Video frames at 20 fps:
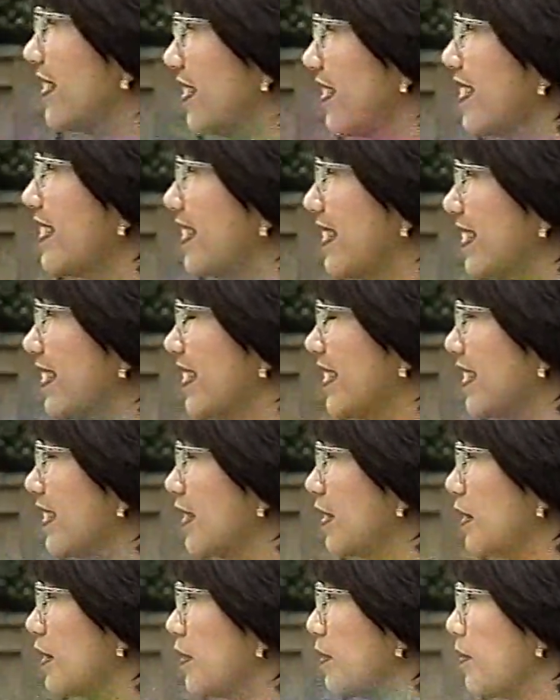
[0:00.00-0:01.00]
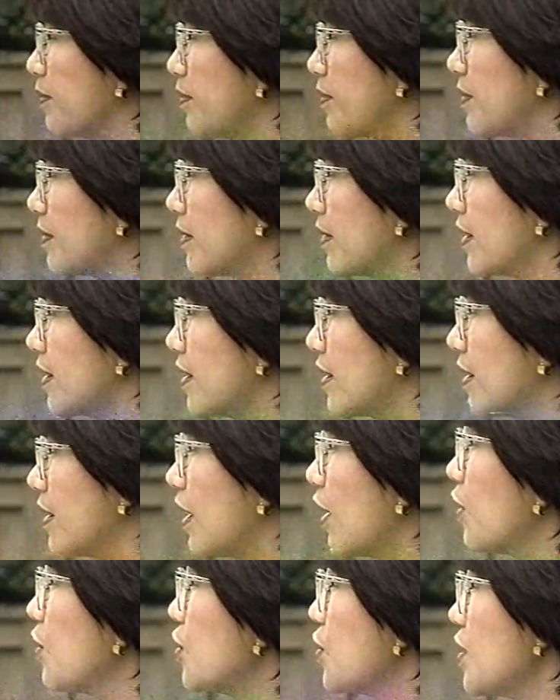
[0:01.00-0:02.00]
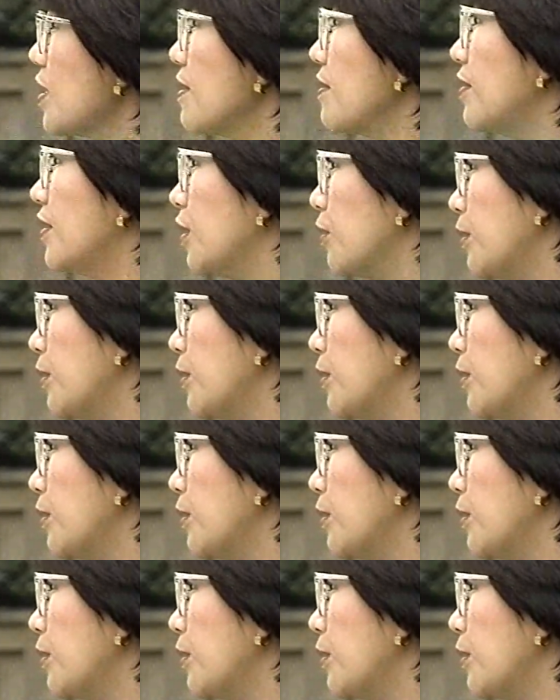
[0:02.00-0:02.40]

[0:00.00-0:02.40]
Arlene appears to be looking right to left.